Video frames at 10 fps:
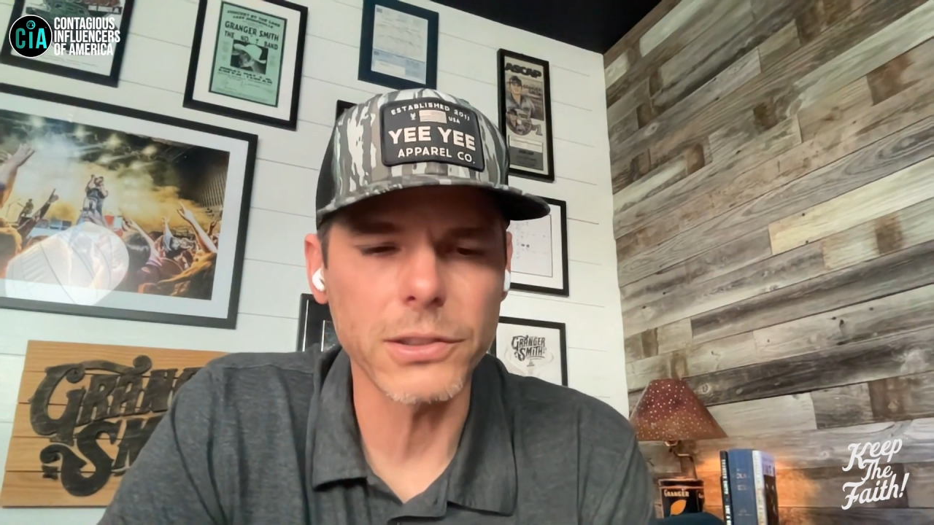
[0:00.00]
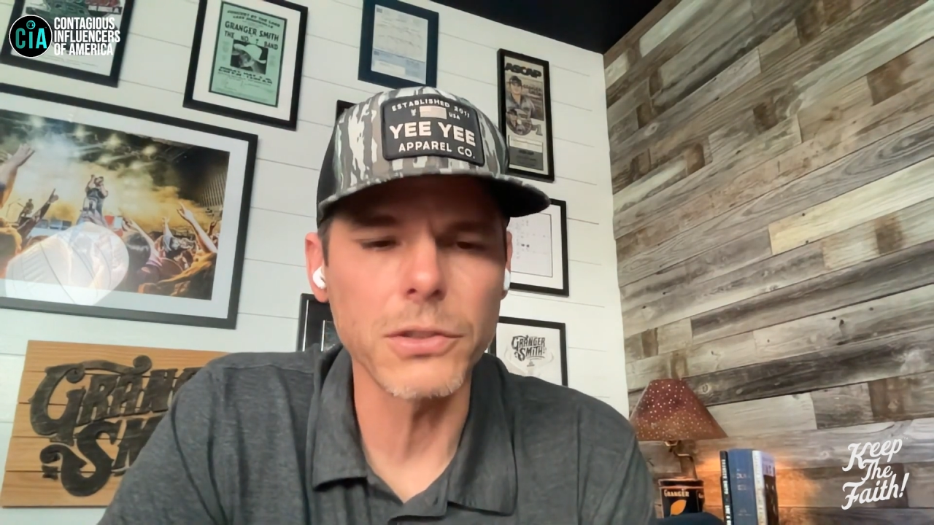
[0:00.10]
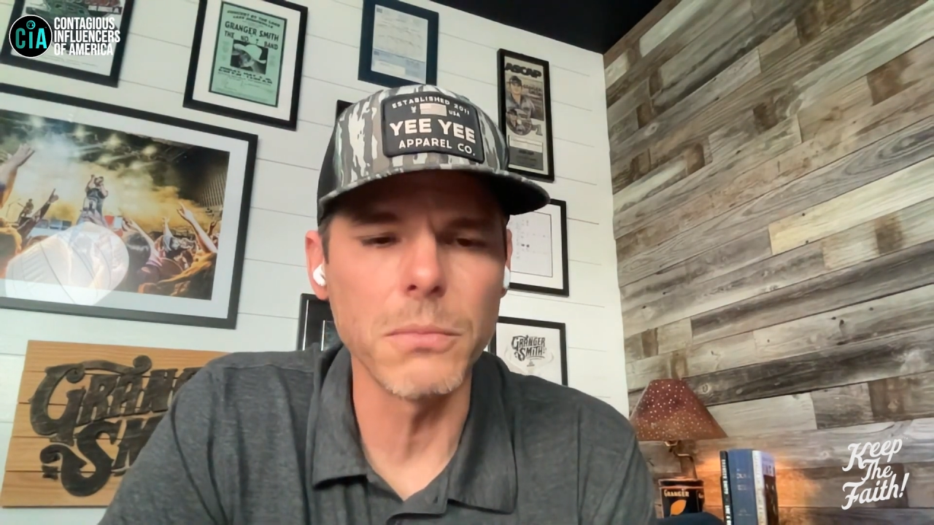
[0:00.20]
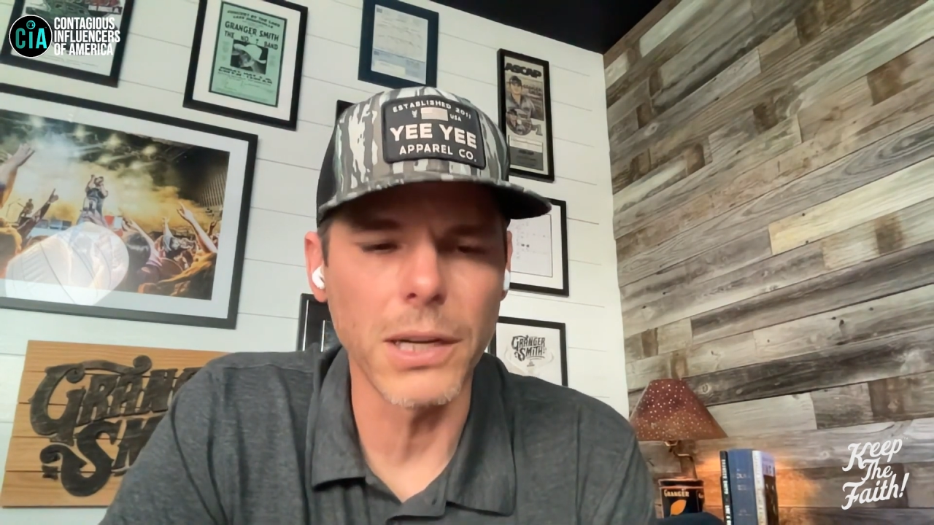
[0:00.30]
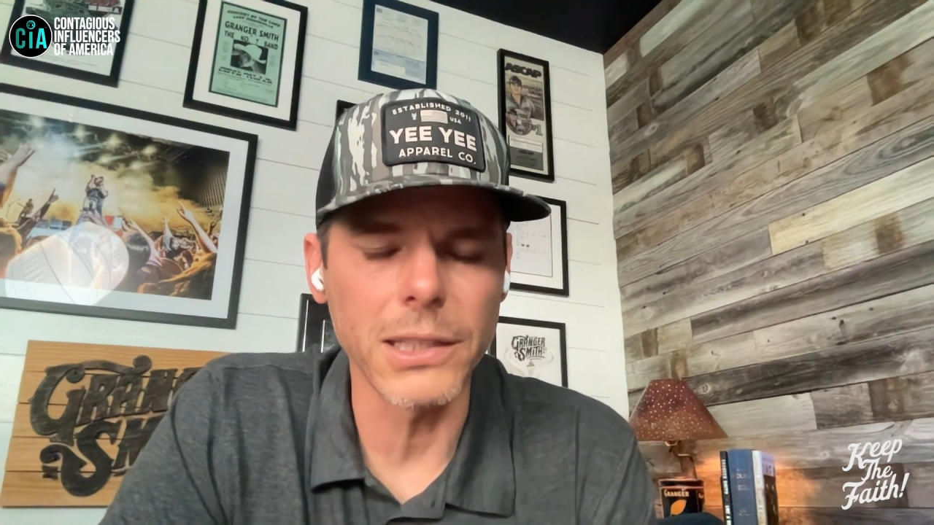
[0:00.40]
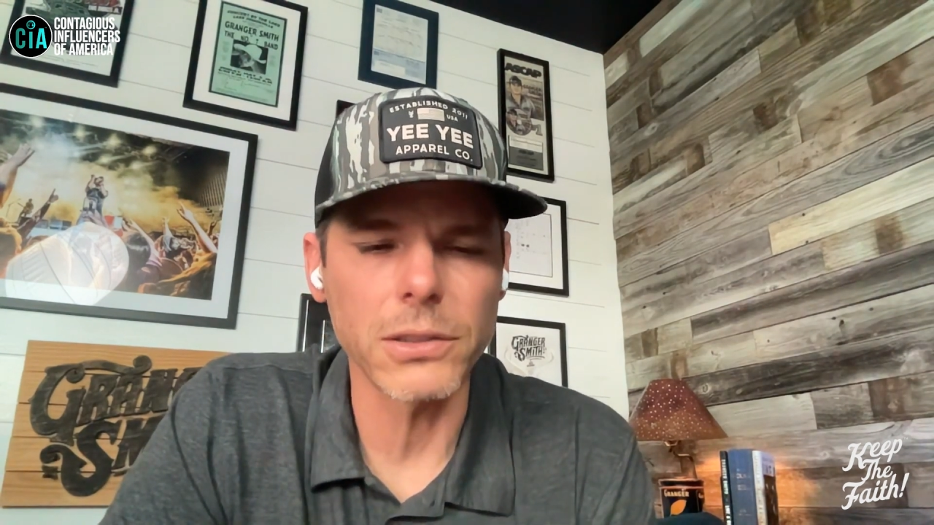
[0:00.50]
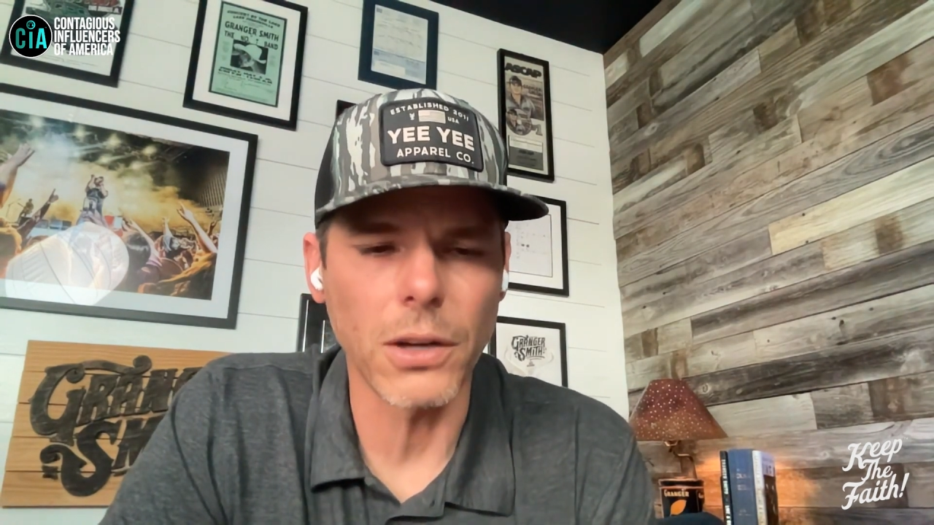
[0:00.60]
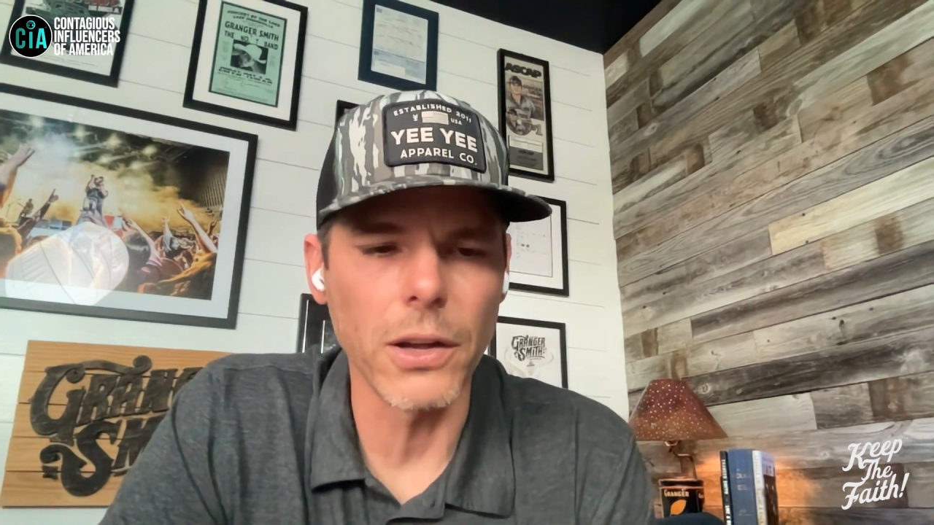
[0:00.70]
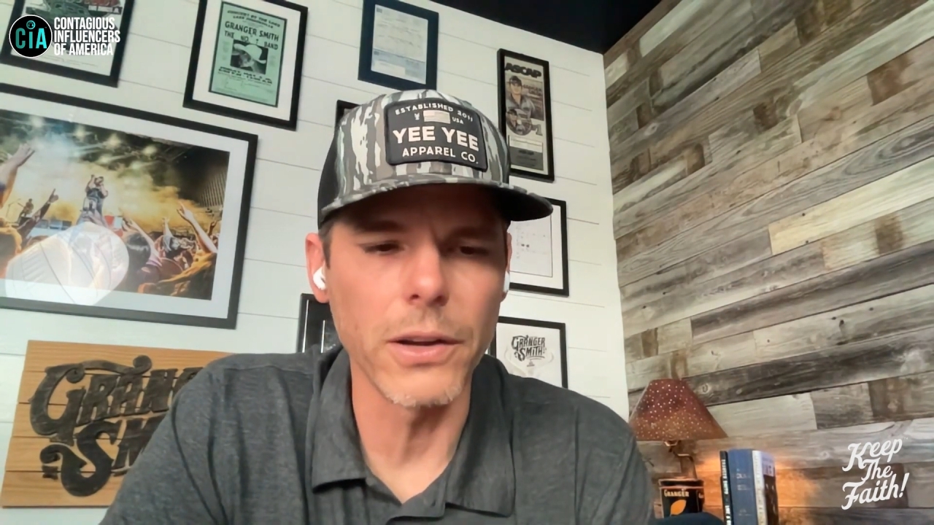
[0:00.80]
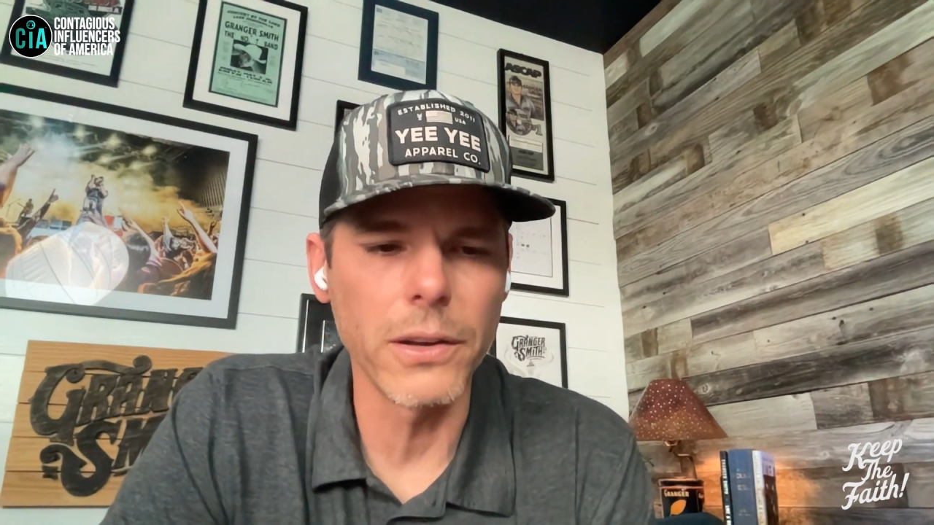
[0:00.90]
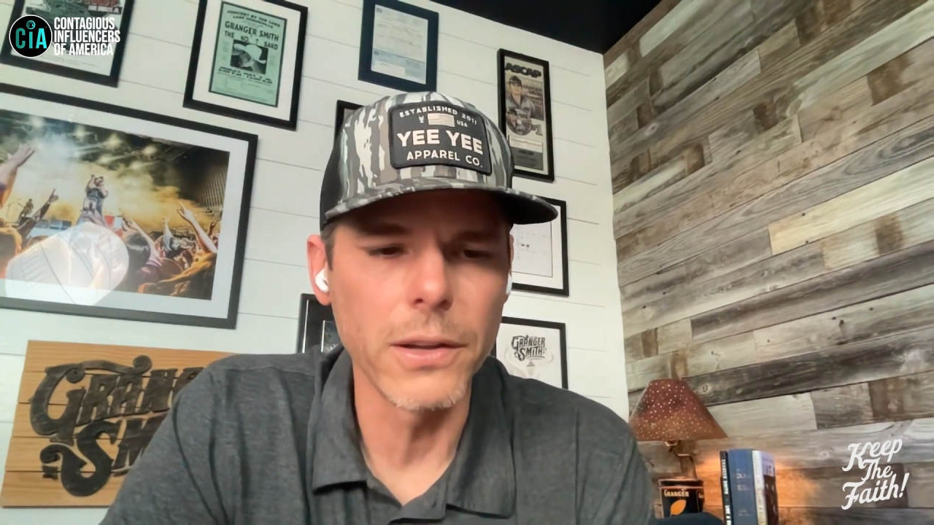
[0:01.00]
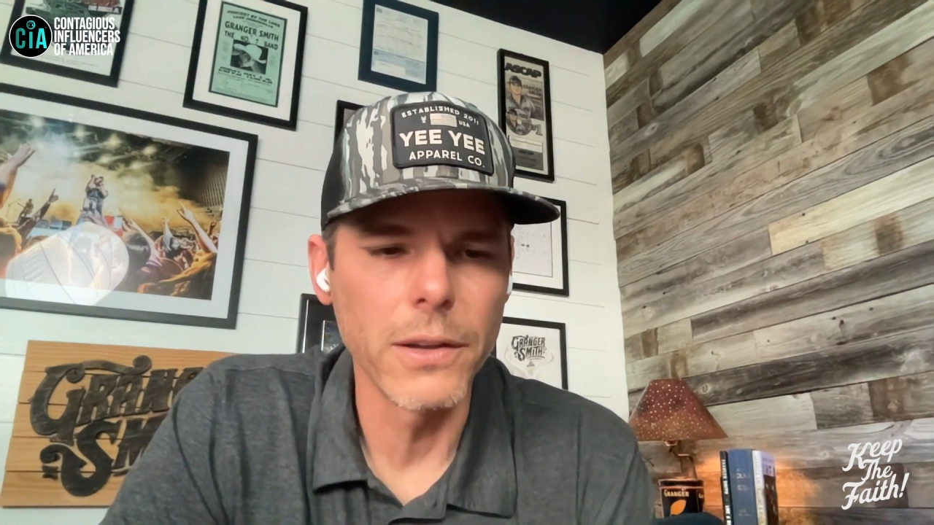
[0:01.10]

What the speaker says: too much on